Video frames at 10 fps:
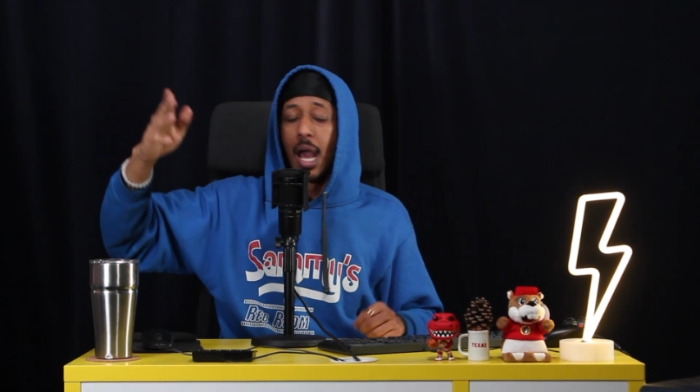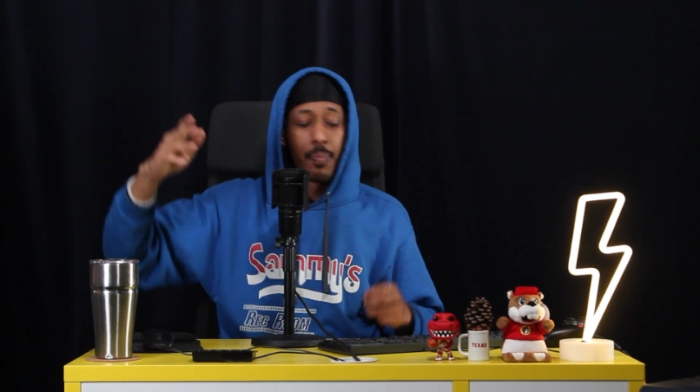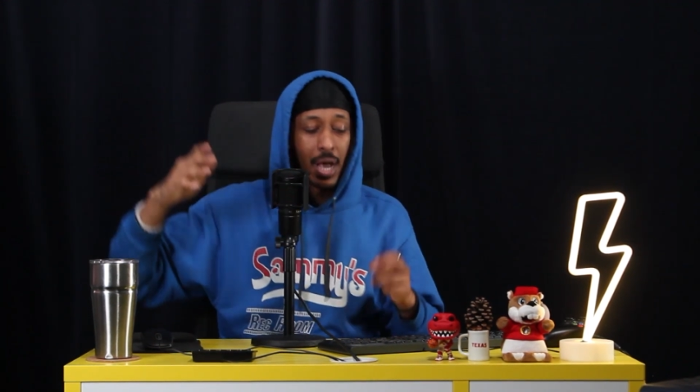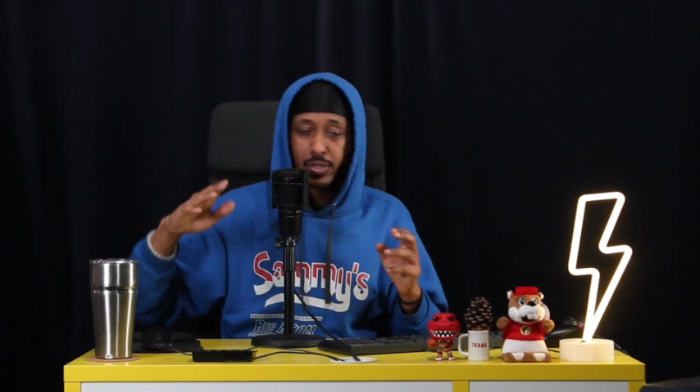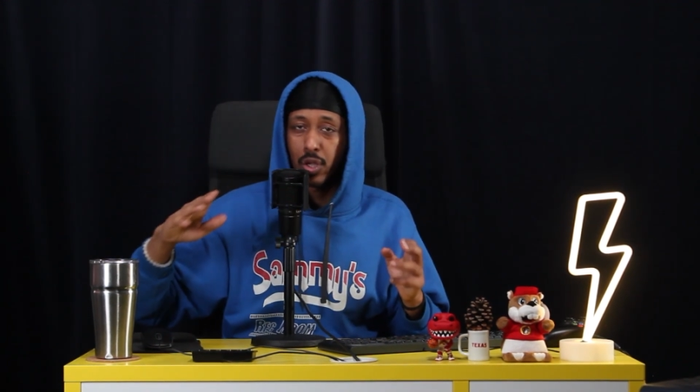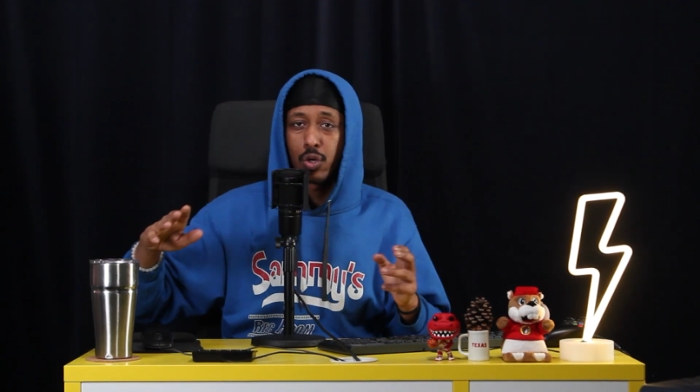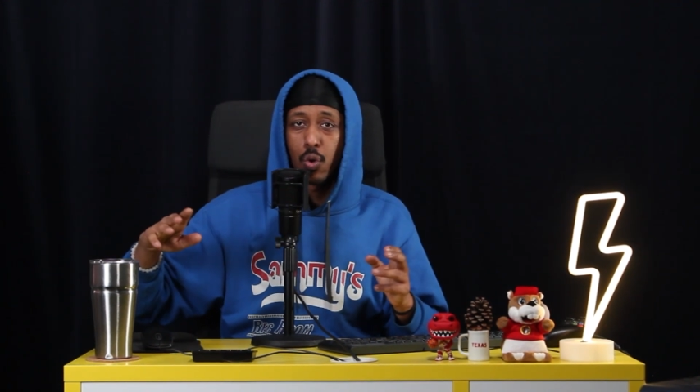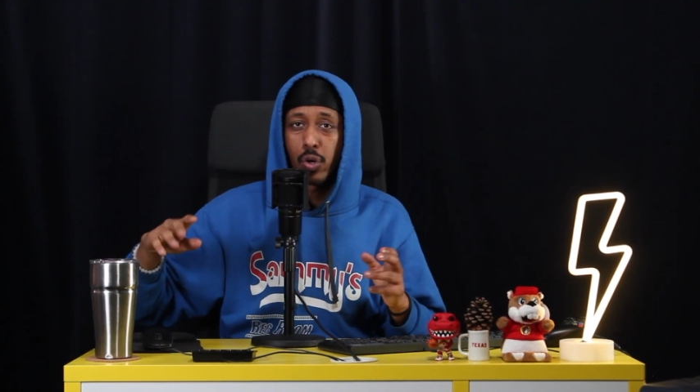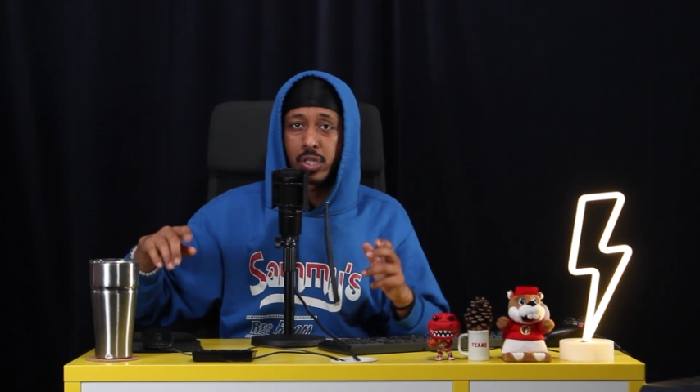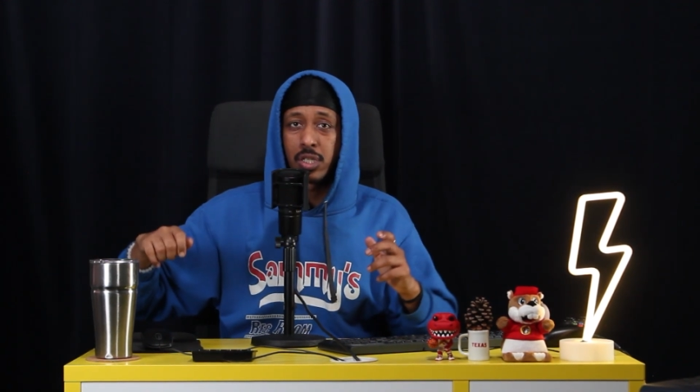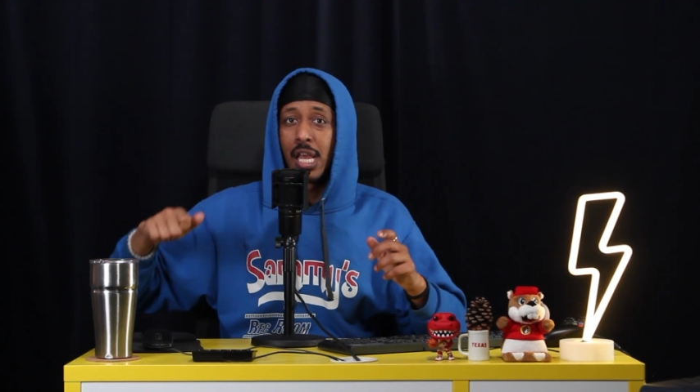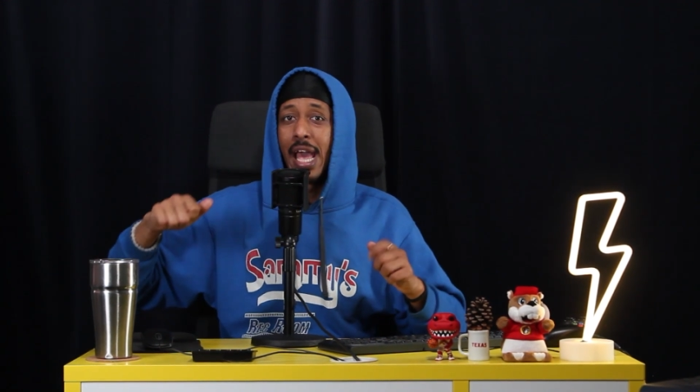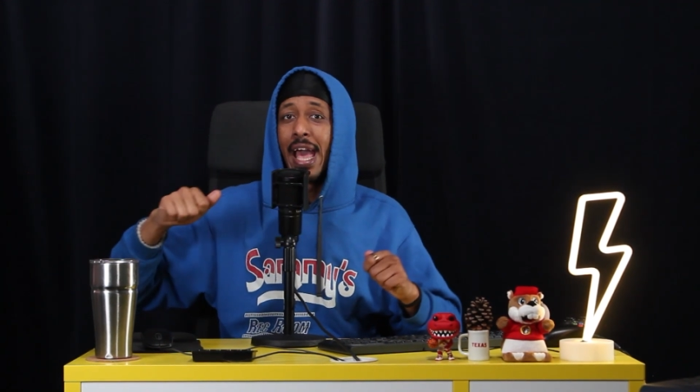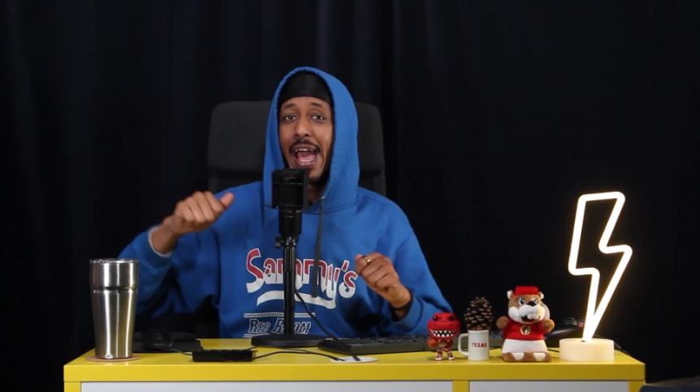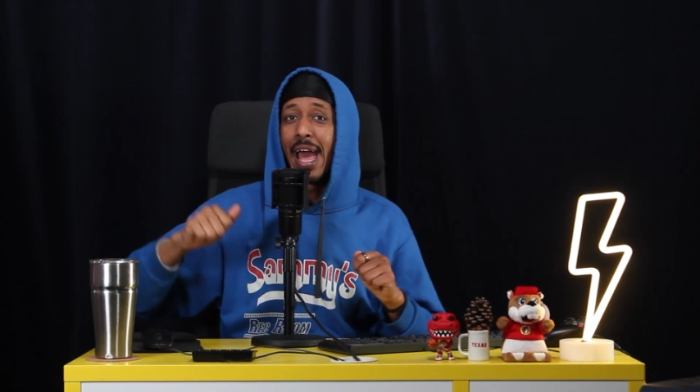I passed all the courses,
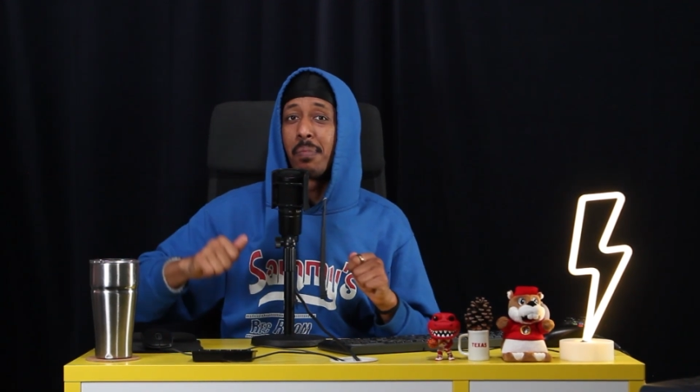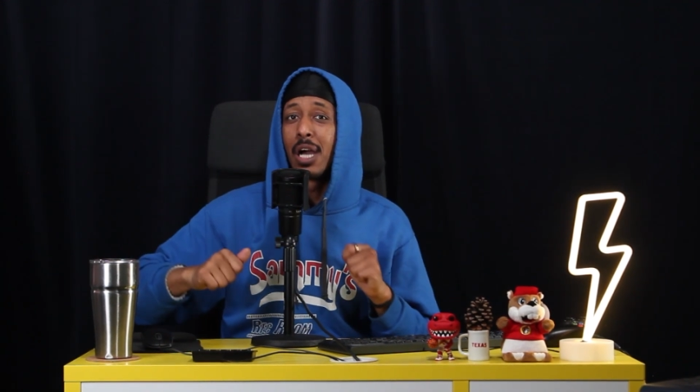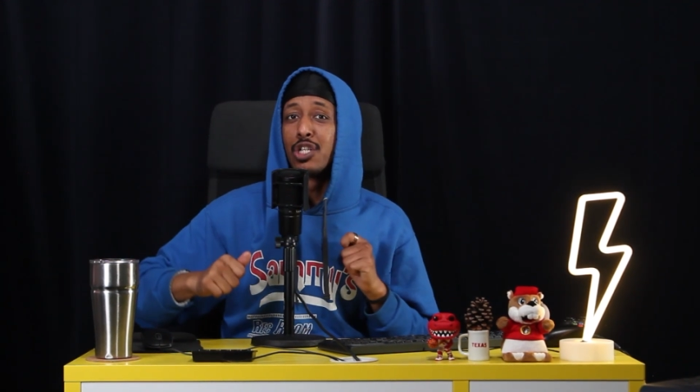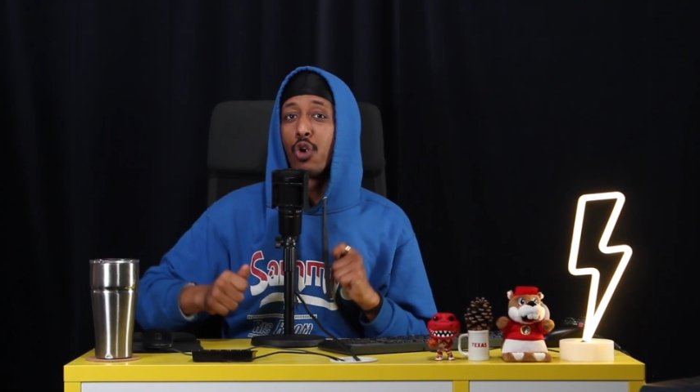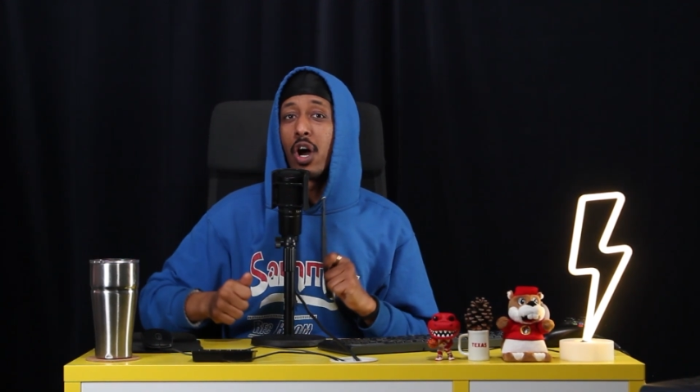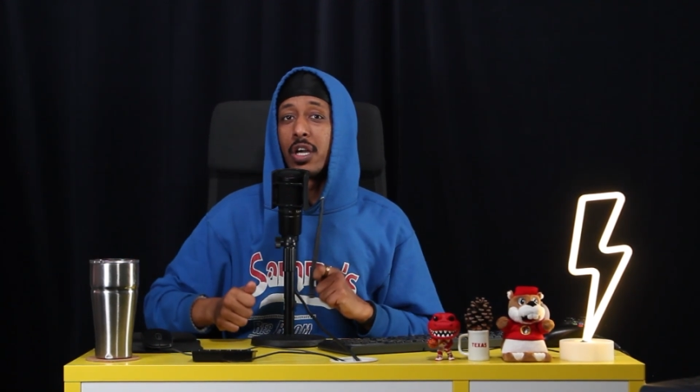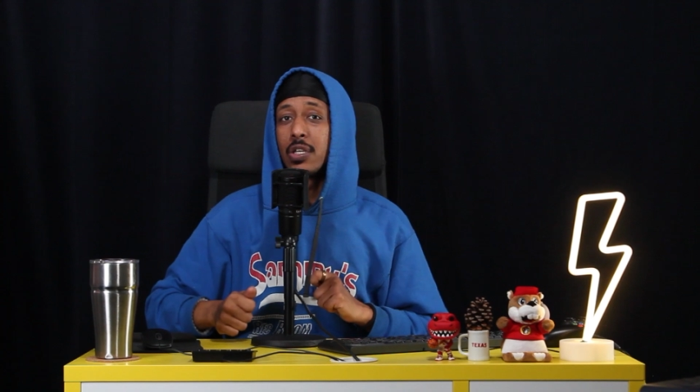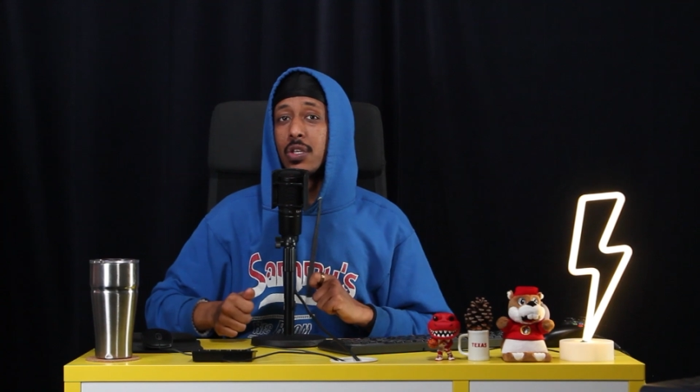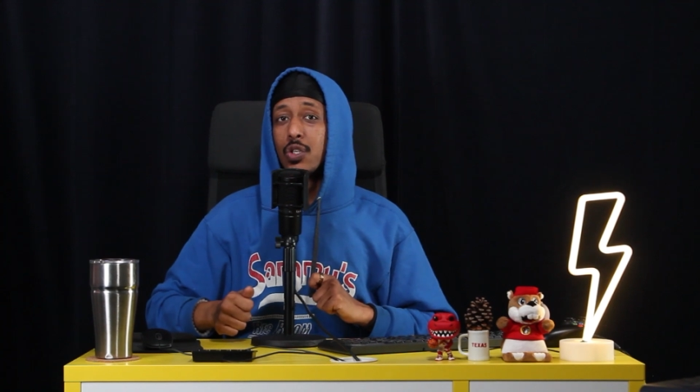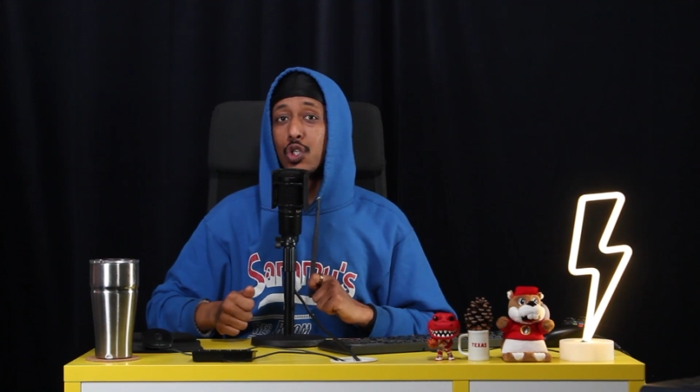and my drawing